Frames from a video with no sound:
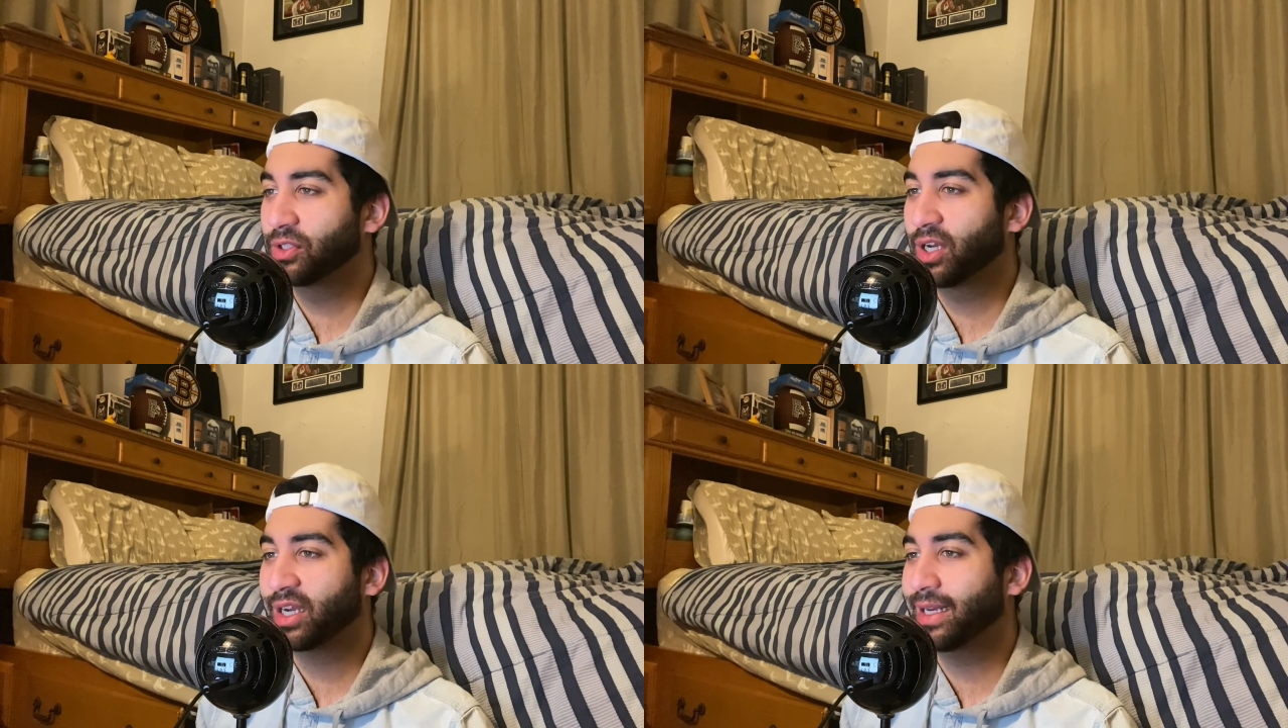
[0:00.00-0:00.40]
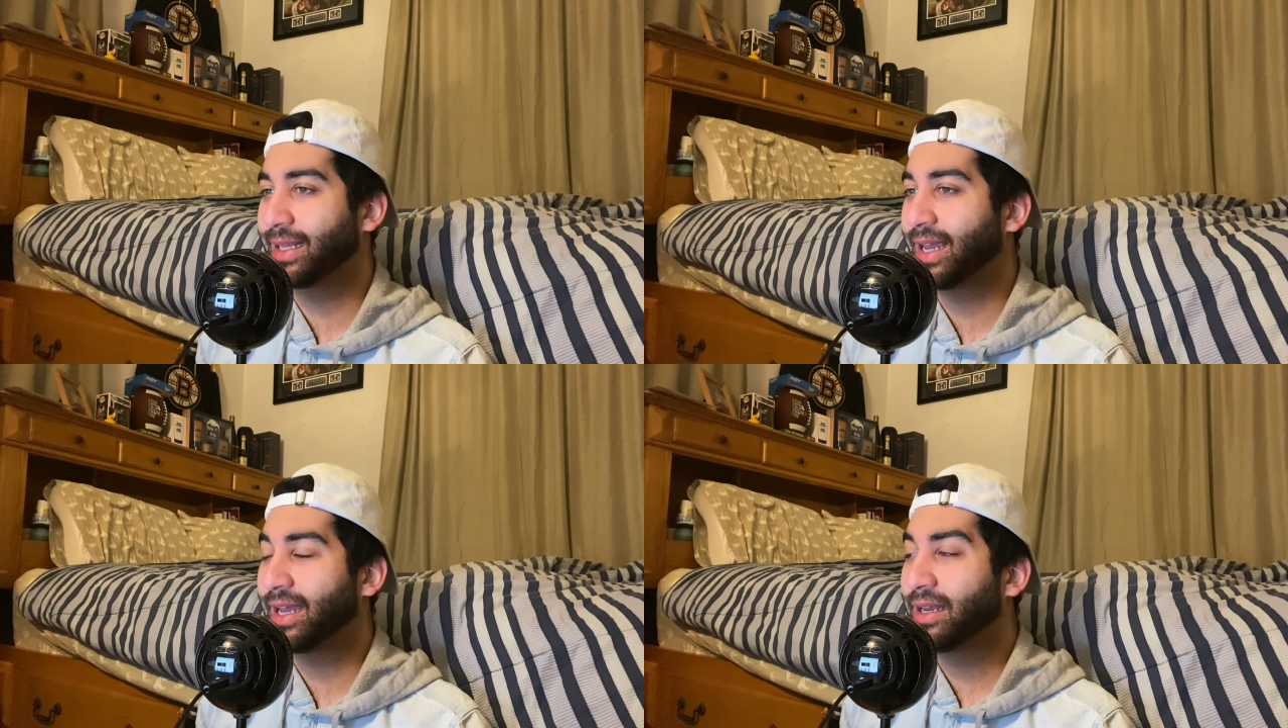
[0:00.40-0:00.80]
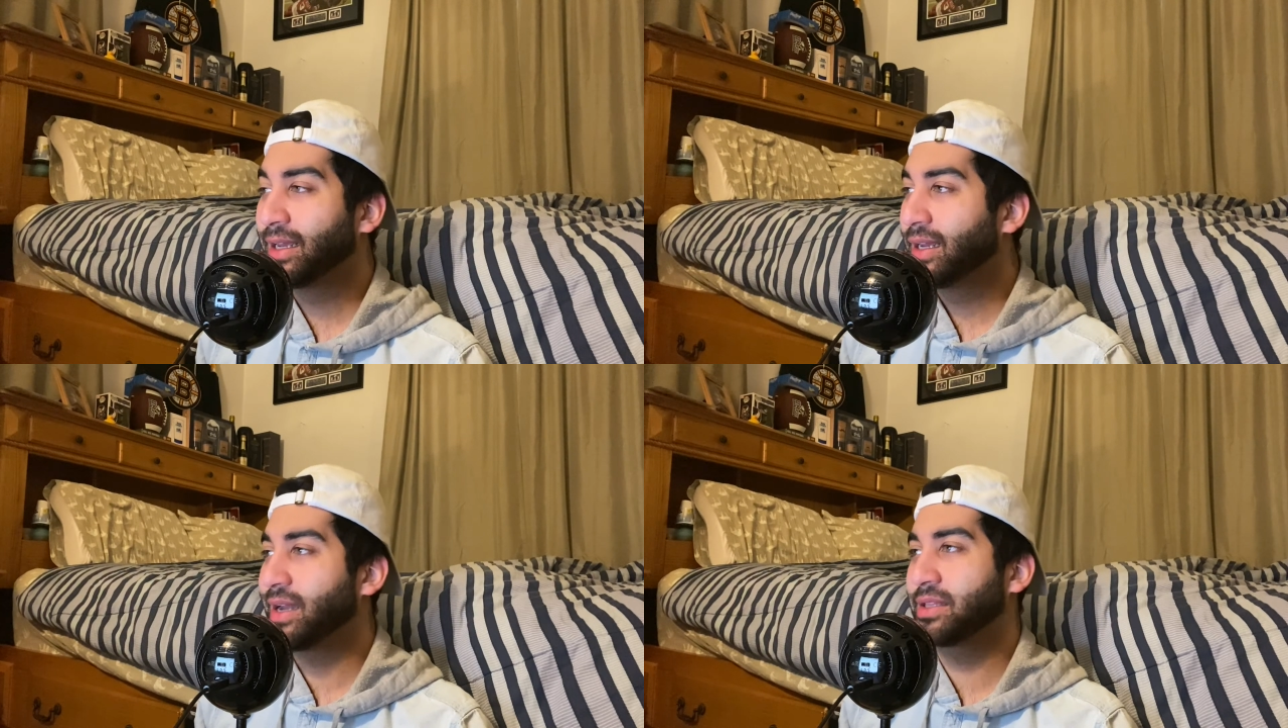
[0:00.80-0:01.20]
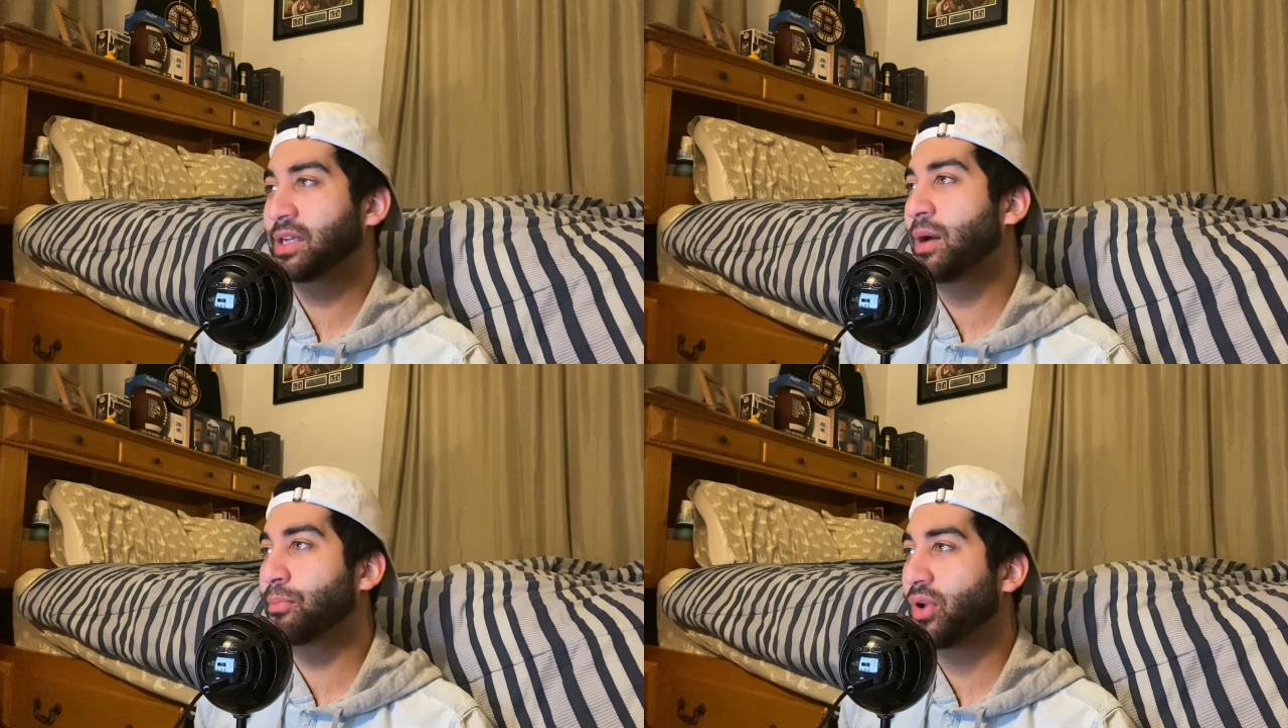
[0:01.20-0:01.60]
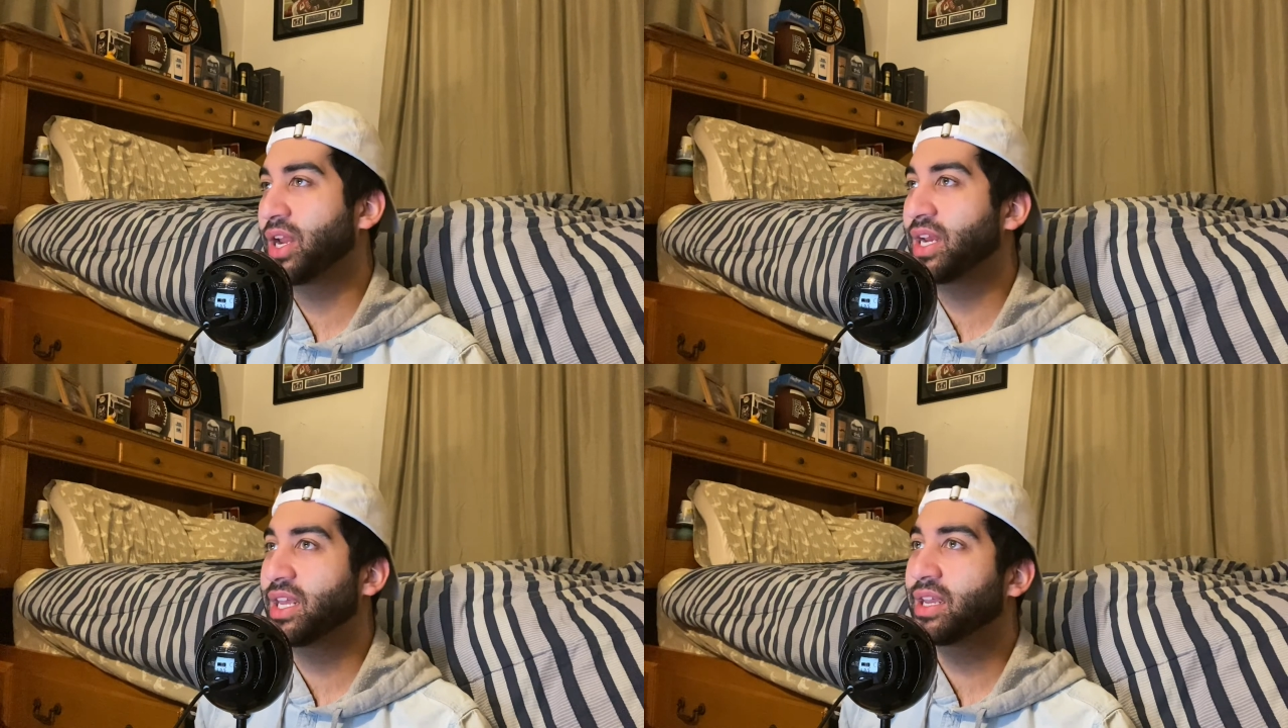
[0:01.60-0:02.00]
You're not going to get a Tom
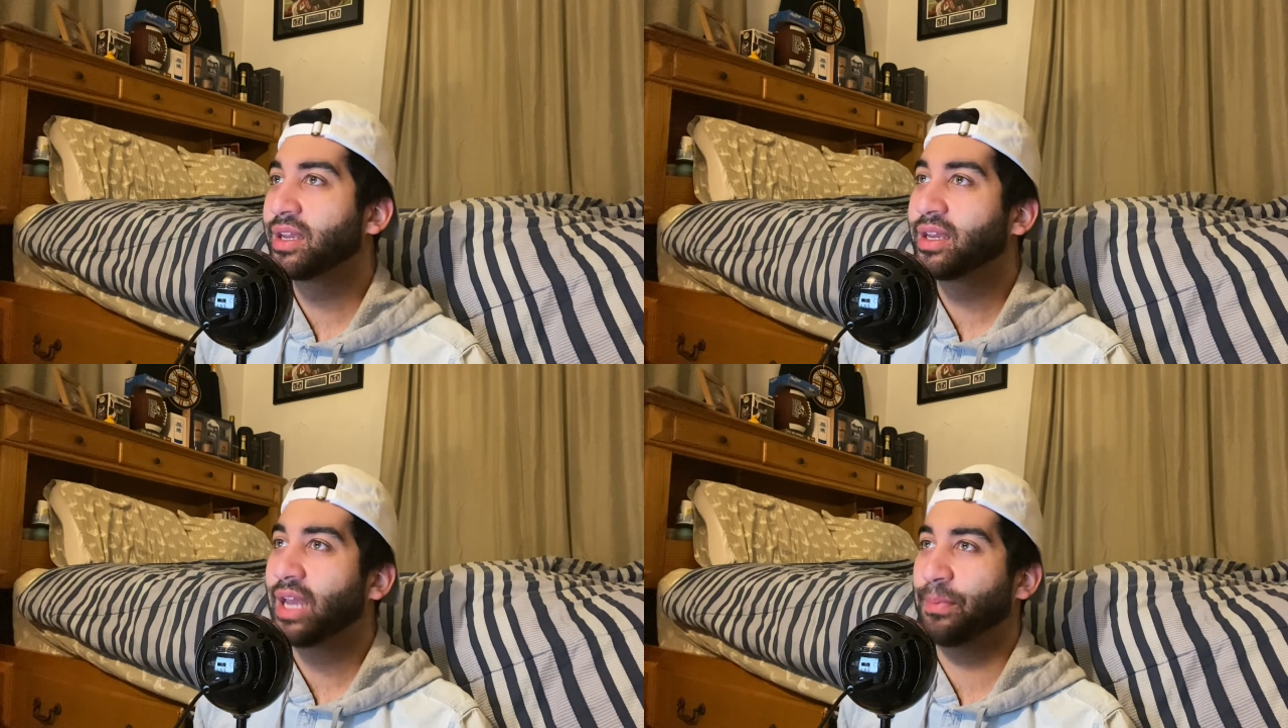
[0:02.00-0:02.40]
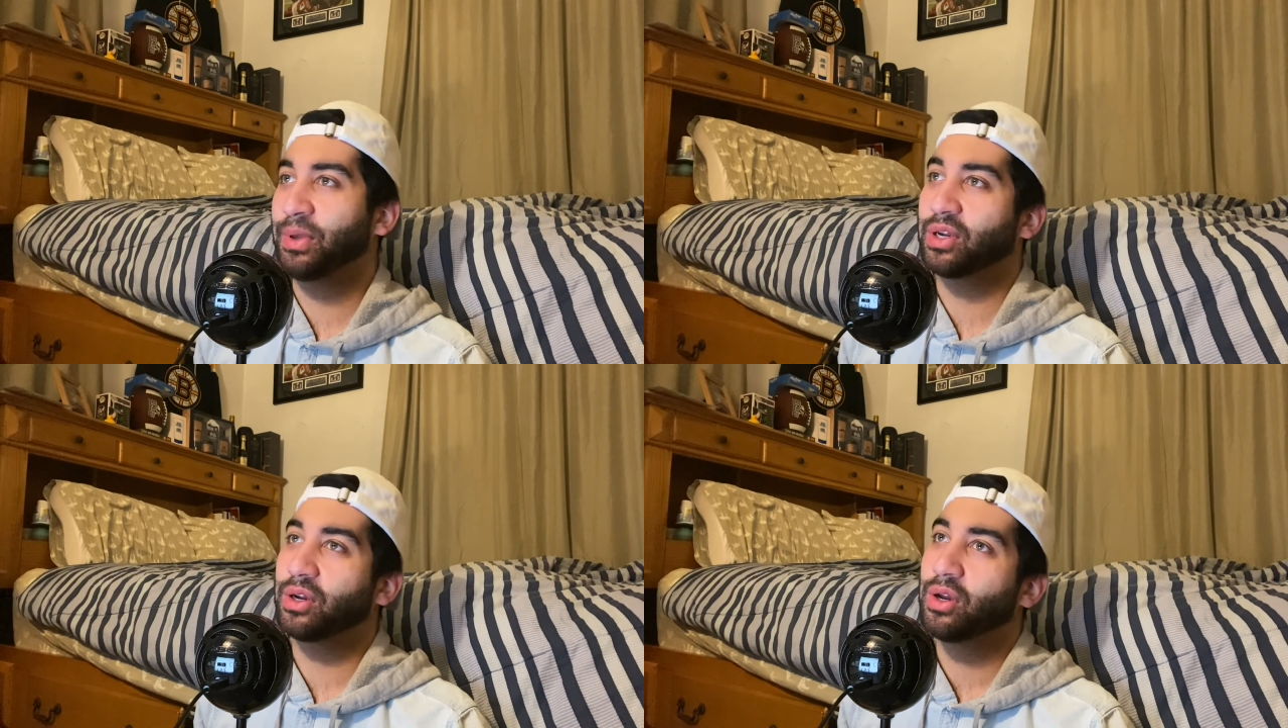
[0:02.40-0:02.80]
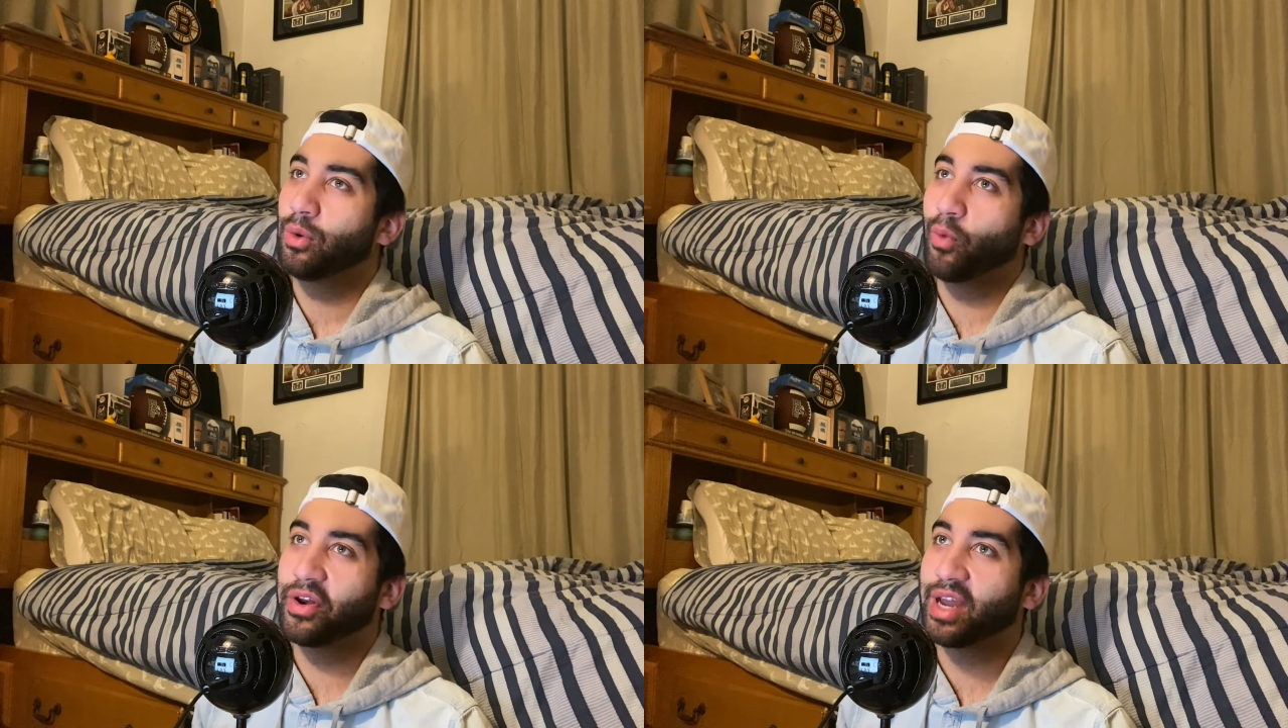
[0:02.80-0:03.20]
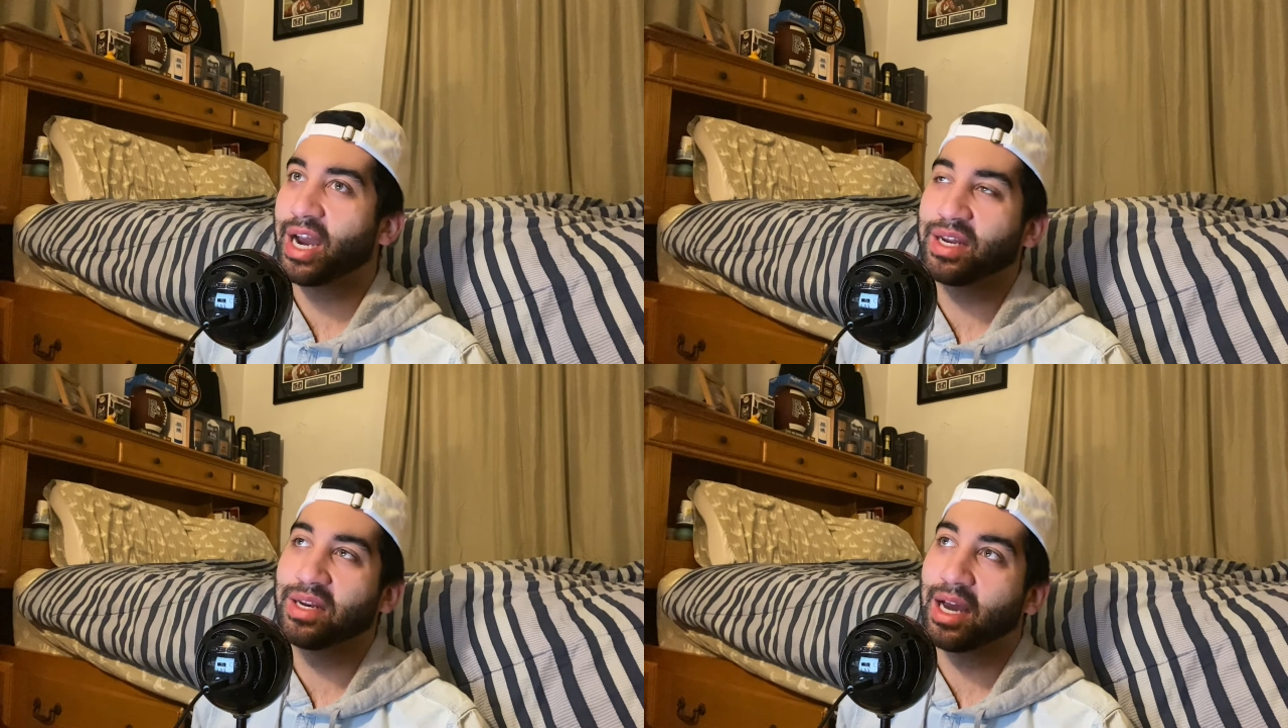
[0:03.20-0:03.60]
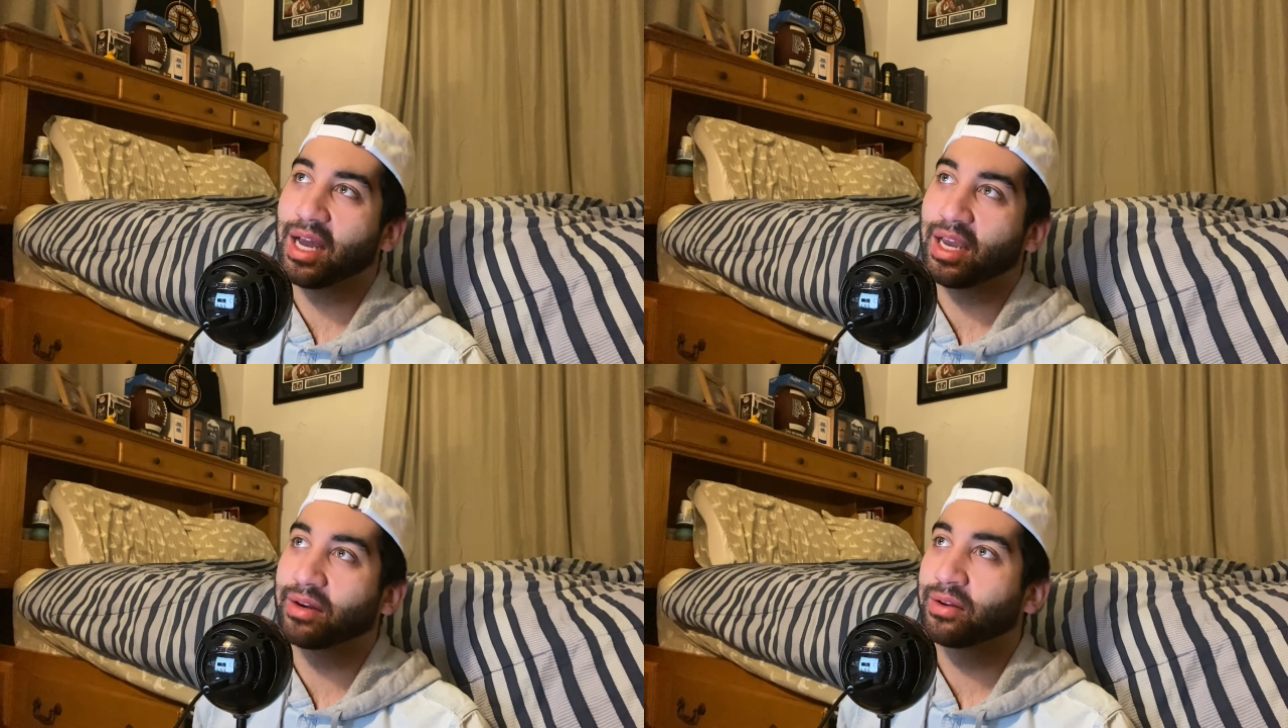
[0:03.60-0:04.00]
Brady at pick
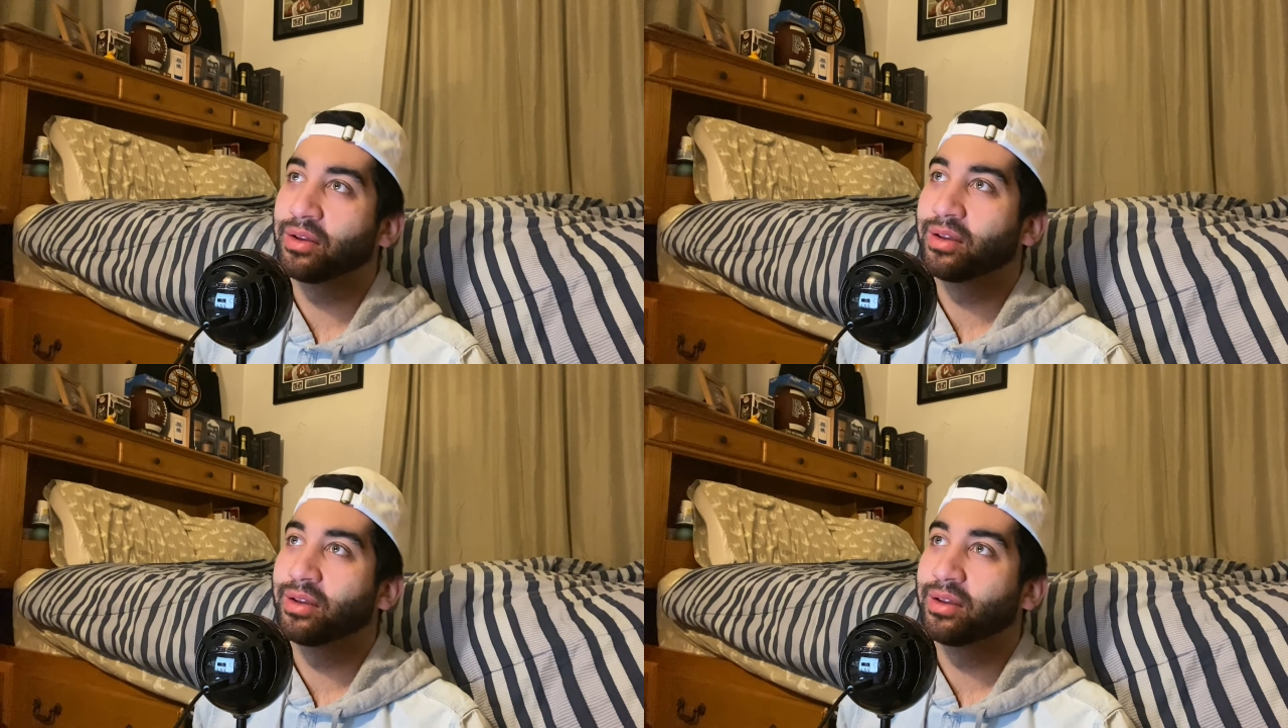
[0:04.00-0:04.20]
199